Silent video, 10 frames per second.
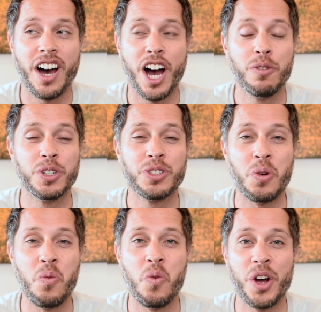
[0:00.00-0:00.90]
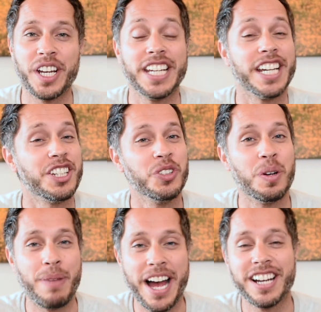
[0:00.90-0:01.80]
I was working at
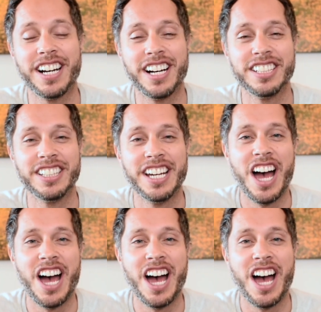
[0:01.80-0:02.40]
Hewlett Packard,